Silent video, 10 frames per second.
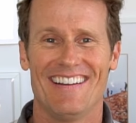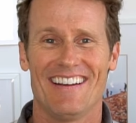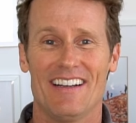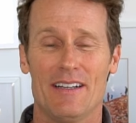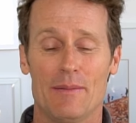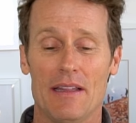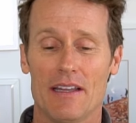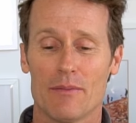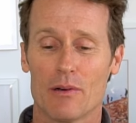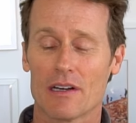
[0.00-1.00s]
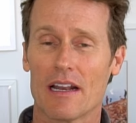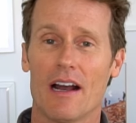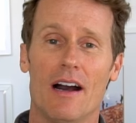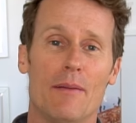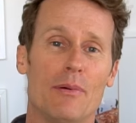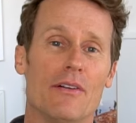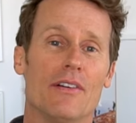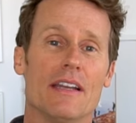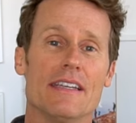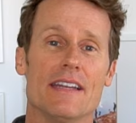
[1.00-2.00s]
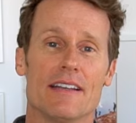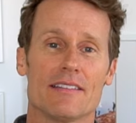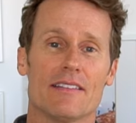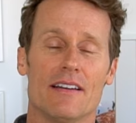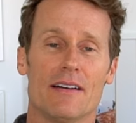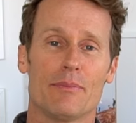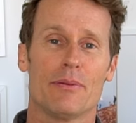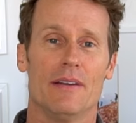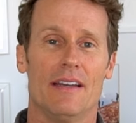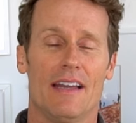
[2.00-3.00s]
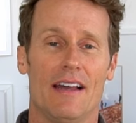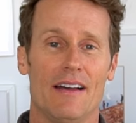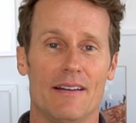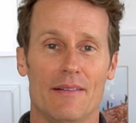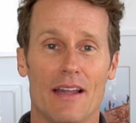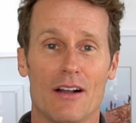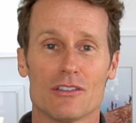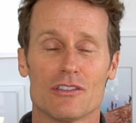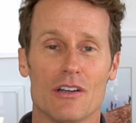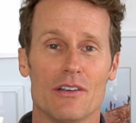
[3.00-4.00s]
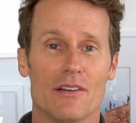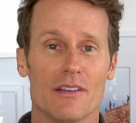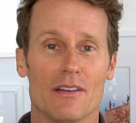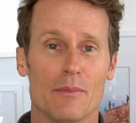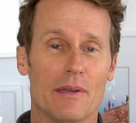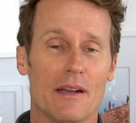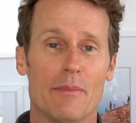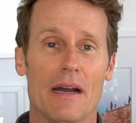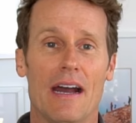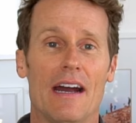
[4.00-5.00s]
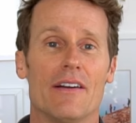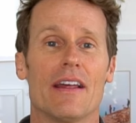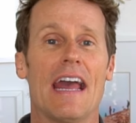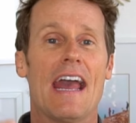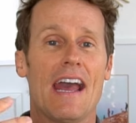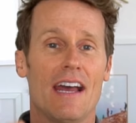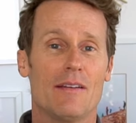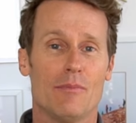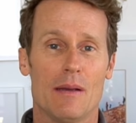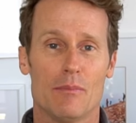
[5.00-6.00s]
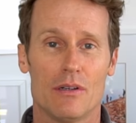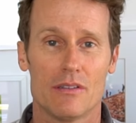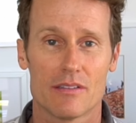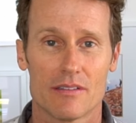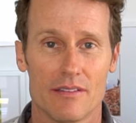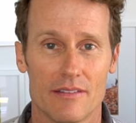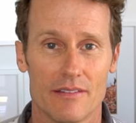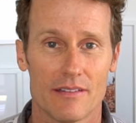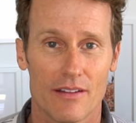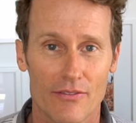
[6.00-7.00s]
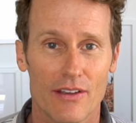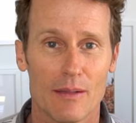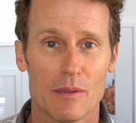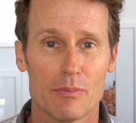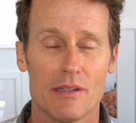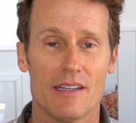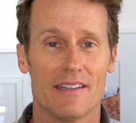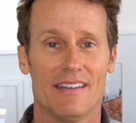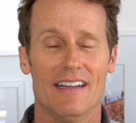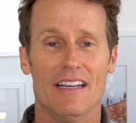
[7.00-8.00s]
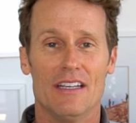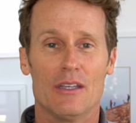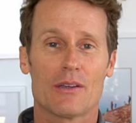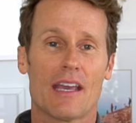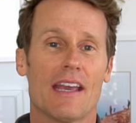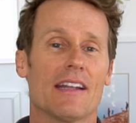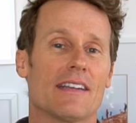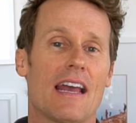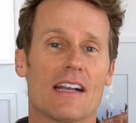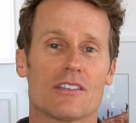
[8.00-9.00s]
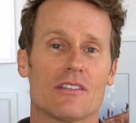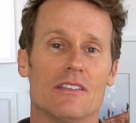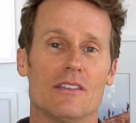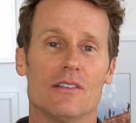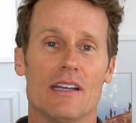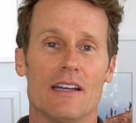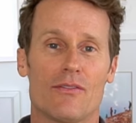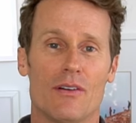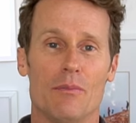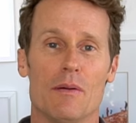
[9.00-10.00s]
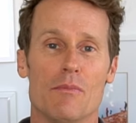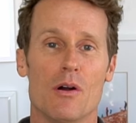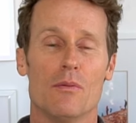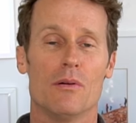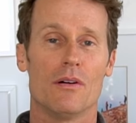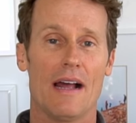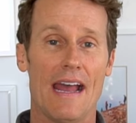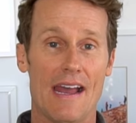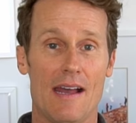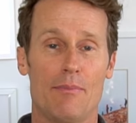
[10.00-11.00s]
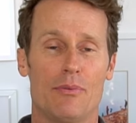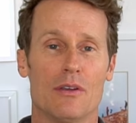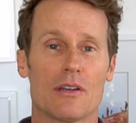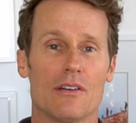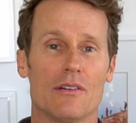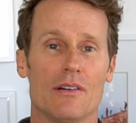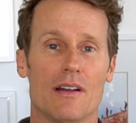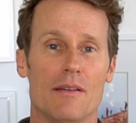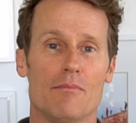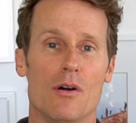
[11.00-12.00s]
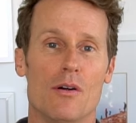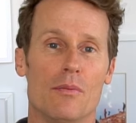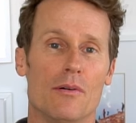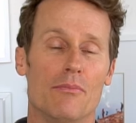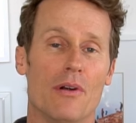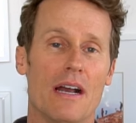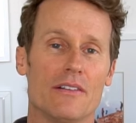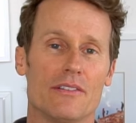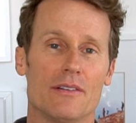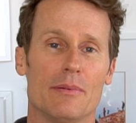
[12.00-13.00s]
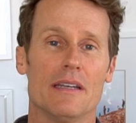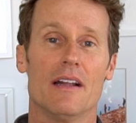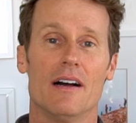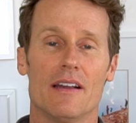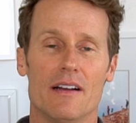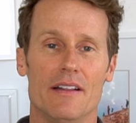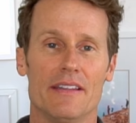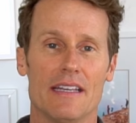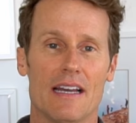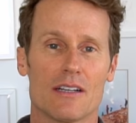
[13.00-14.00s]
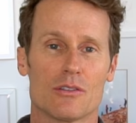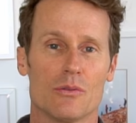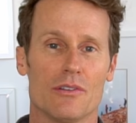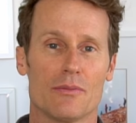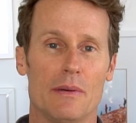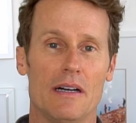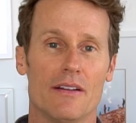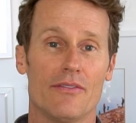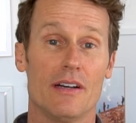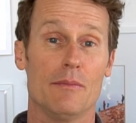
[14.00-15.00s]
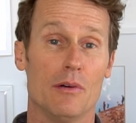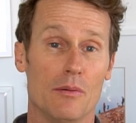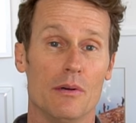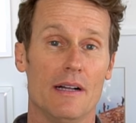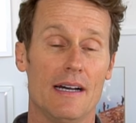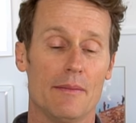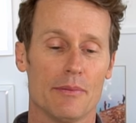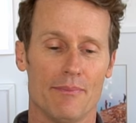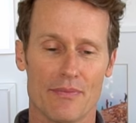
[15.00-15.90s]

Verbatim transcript: Um, and then we're going to hop over to desktop uh, and I'll show you a little bit about how to add members to the family plan. You can't actually do that from the mobile app. You can do it on mobile browser, but not on the actual Spotify mobile app.